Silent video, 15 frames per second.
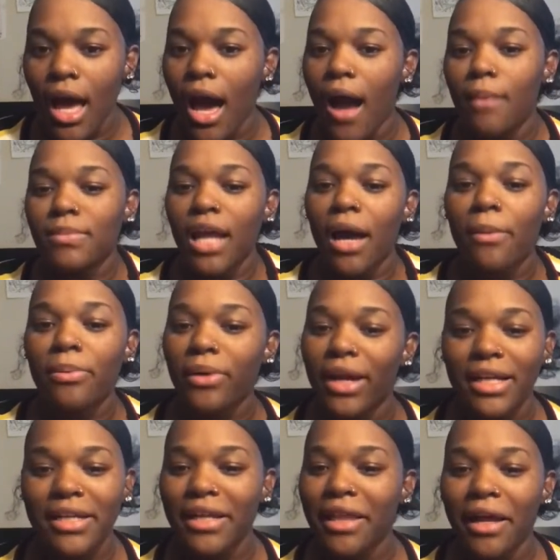I'm not
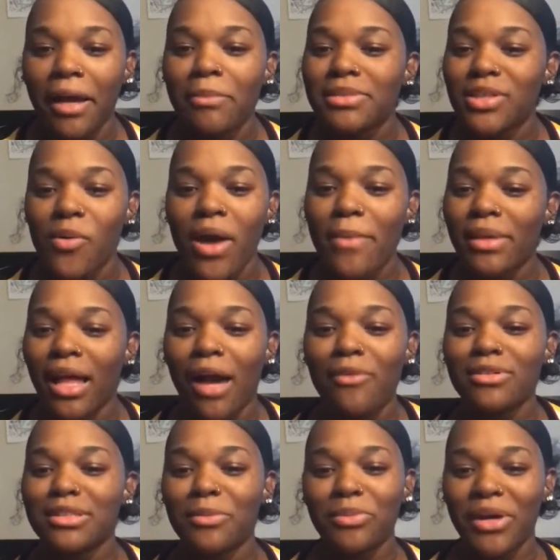pregnant. Like, I'm so happy like I
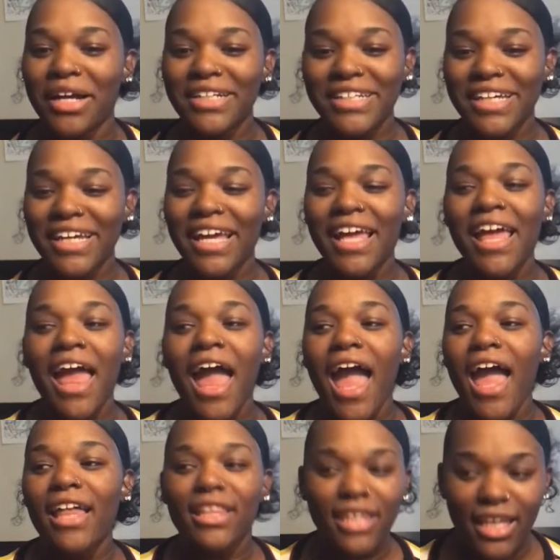wasn't pregnant.
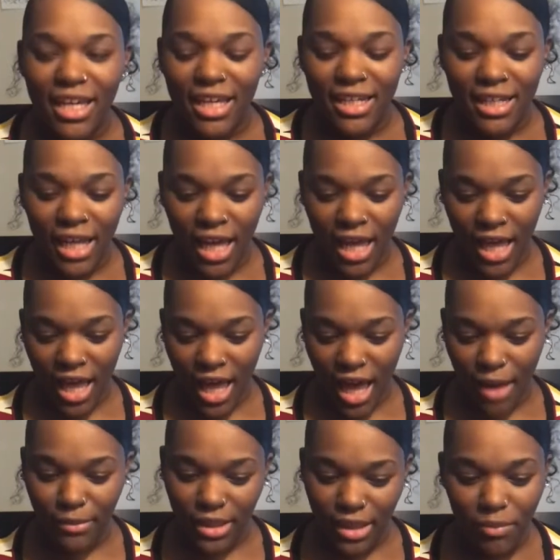And then
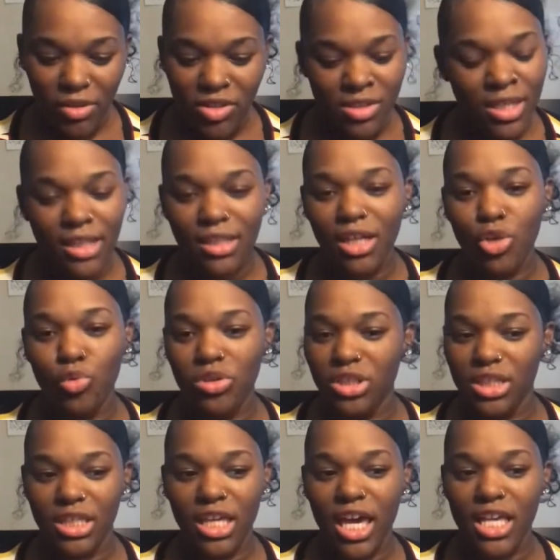I'm like, let me just take the other one just
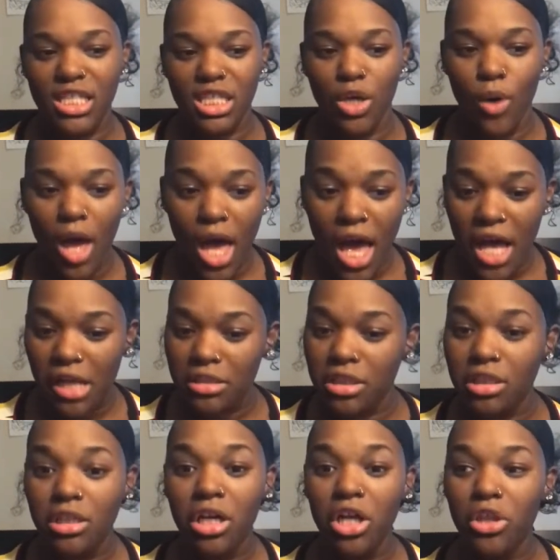in case. So I took
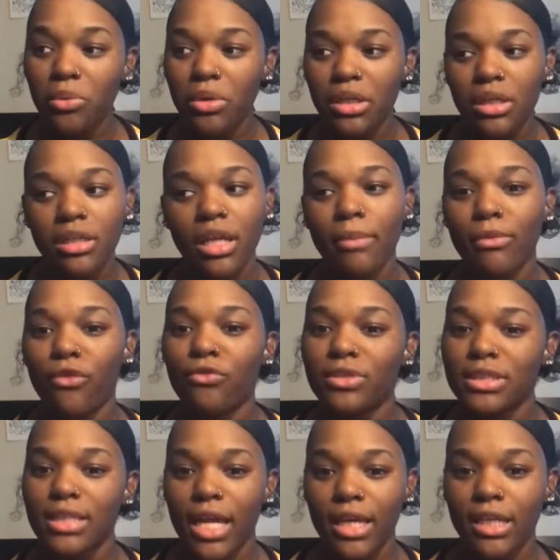the other one. They both was
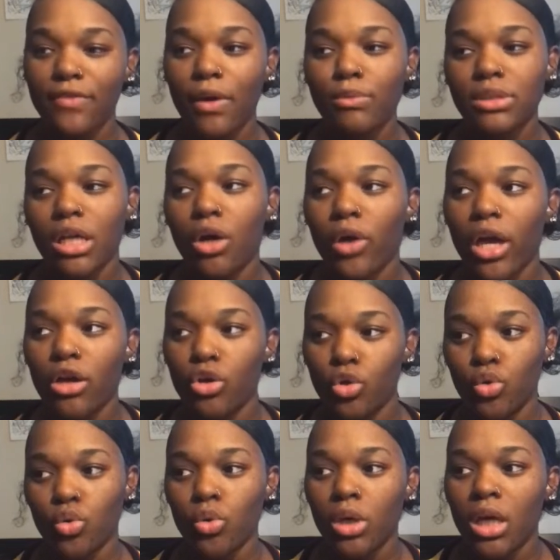negative. I was like, okay,
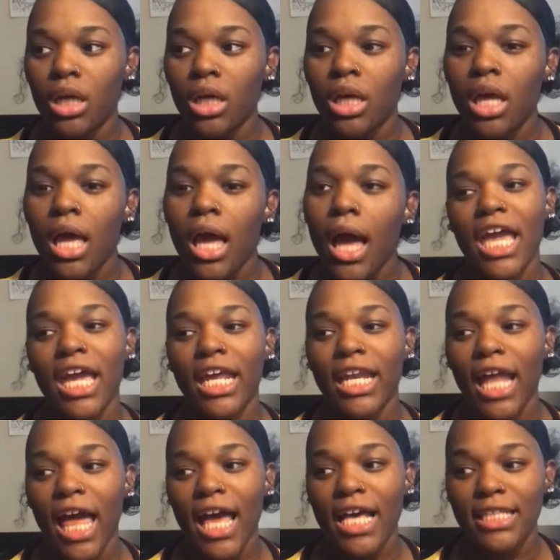cool. And
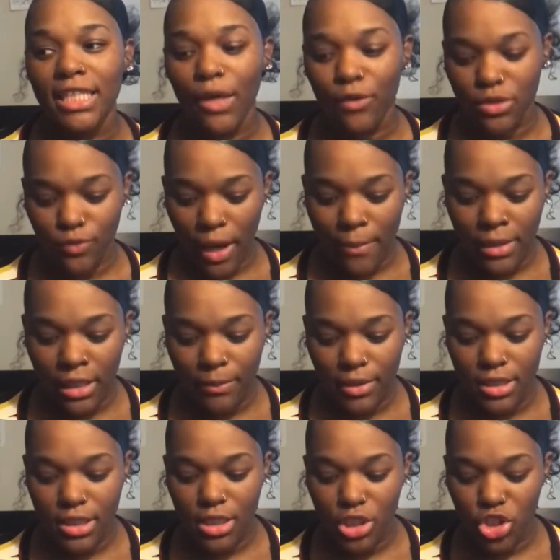as I was wrapping up in
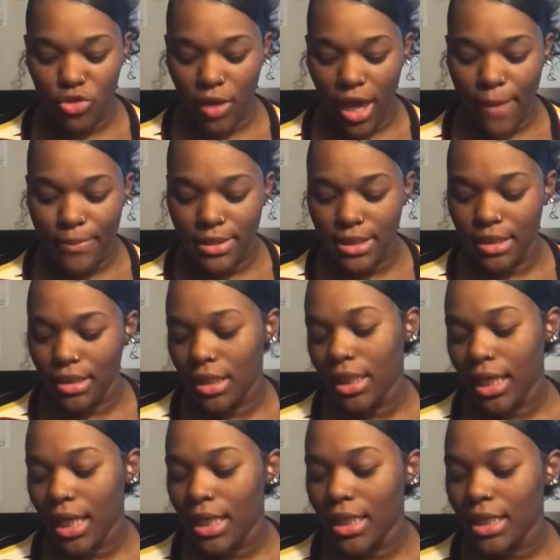tissue, I happened to look
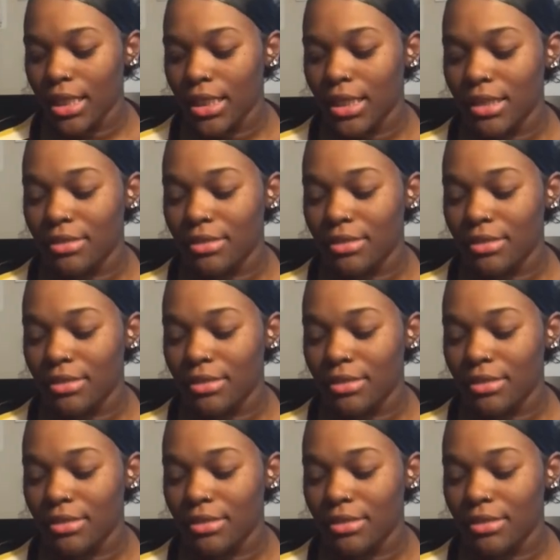at it,